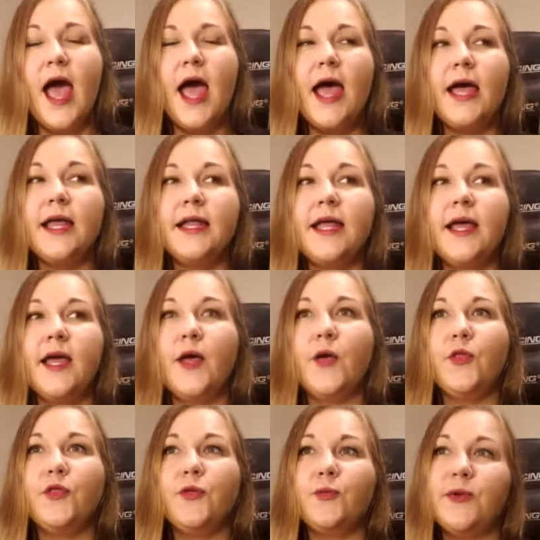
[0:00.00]
And
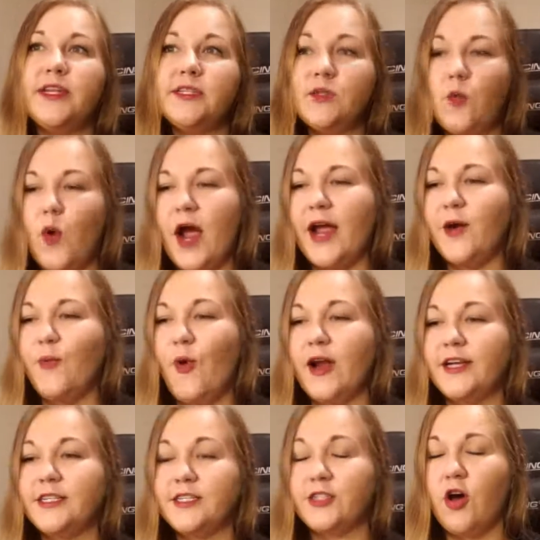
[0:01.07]
the reason why I
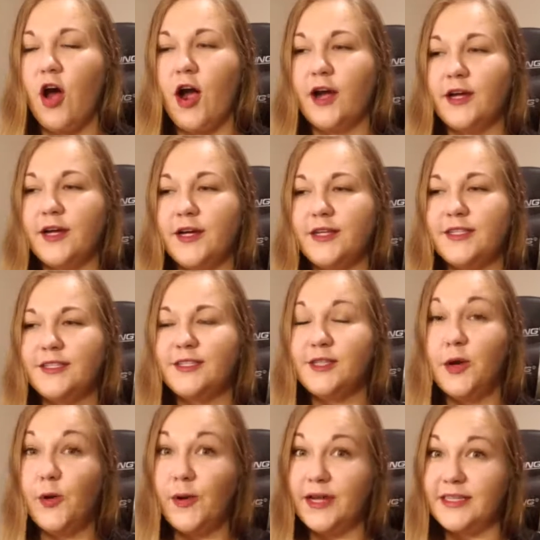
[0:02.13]
wanted to talk
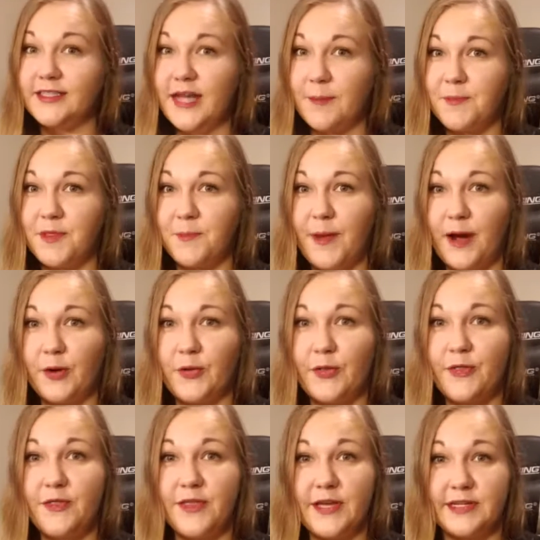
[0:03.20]
so in depth about
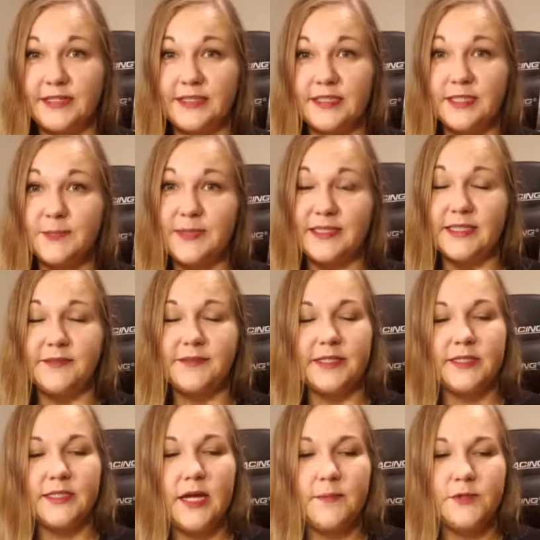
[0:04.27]
this specific
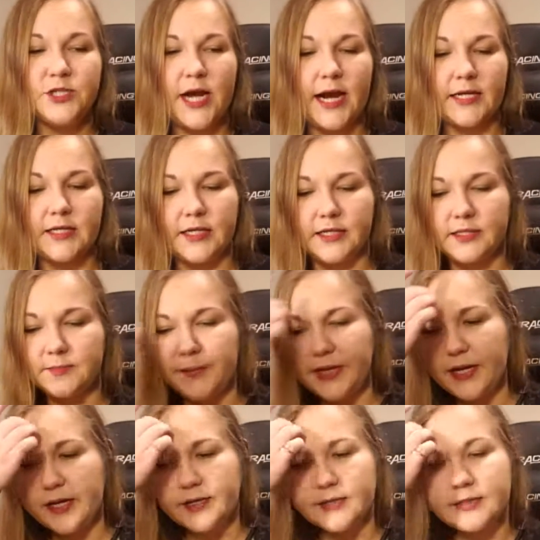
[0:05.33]
subject is
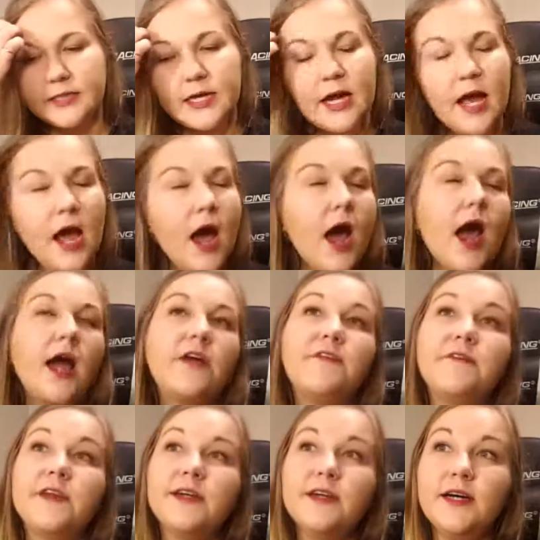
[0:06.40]
because I
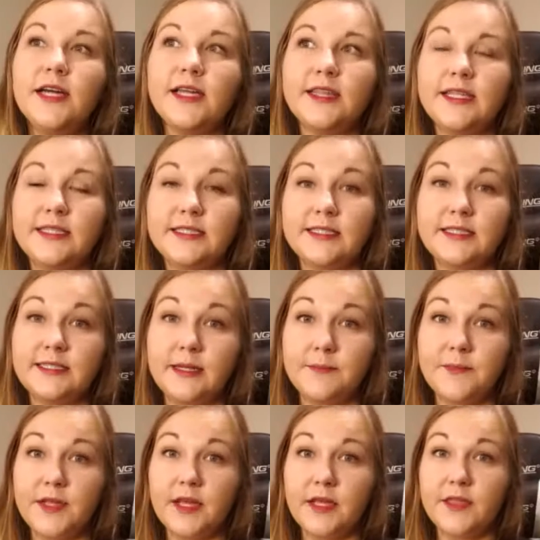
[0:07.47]
feel like this is
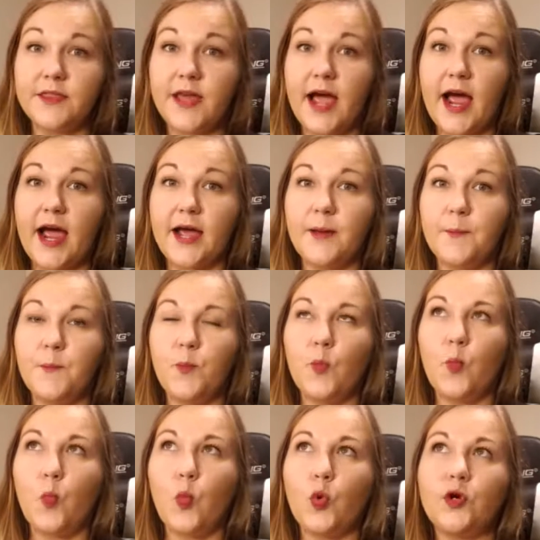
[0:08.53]
something that
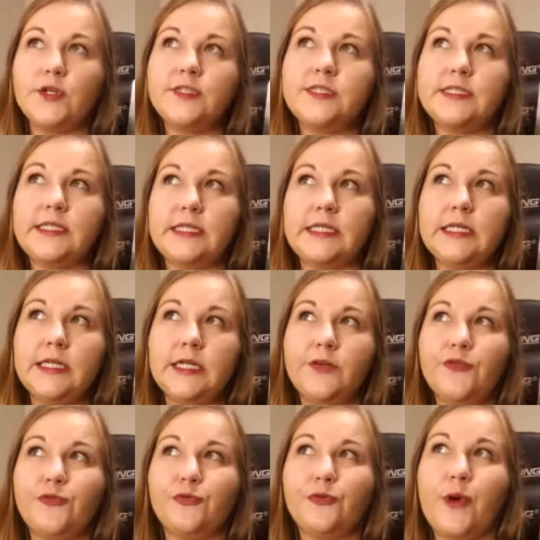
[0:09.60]
we're seeing
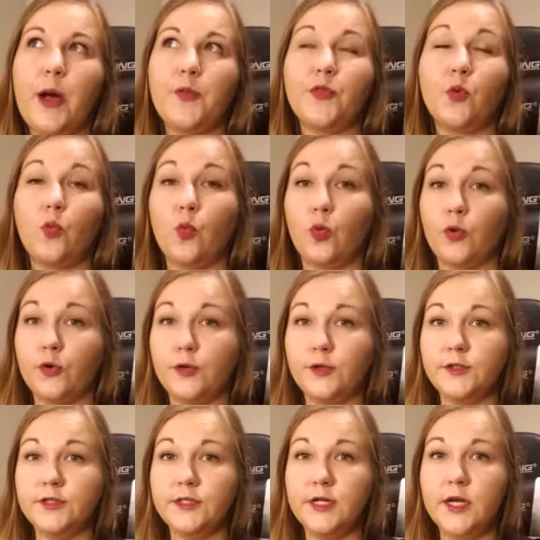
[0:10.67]
throughout the
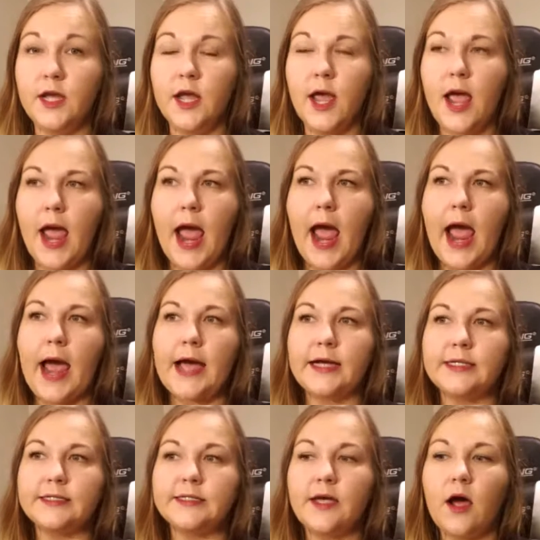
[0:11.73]
world
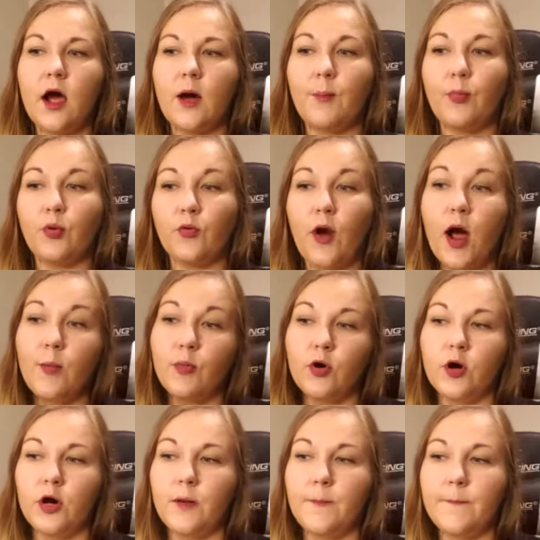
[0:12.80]
as a
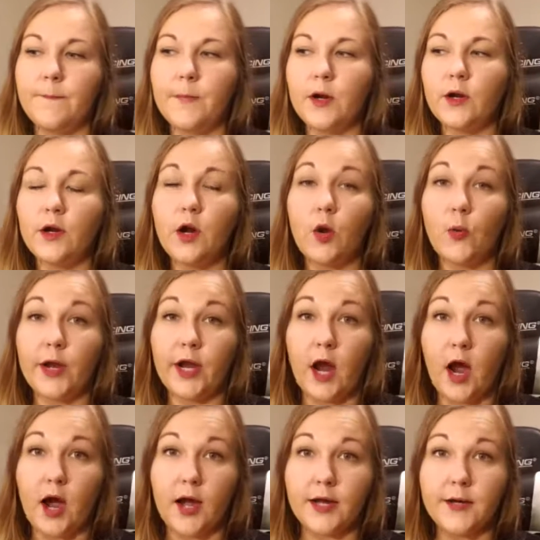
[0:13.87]
problem going
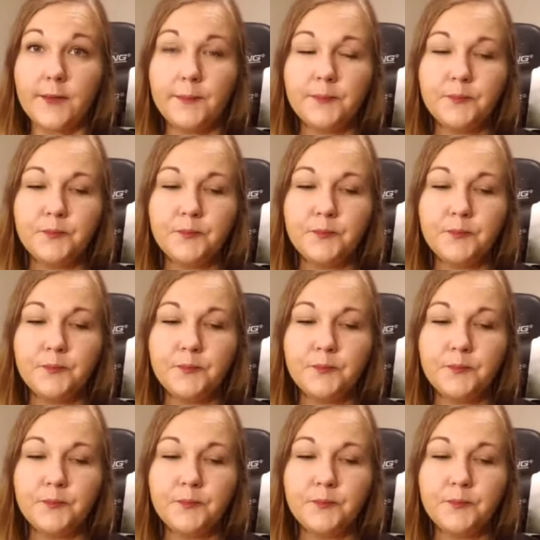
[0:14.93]
on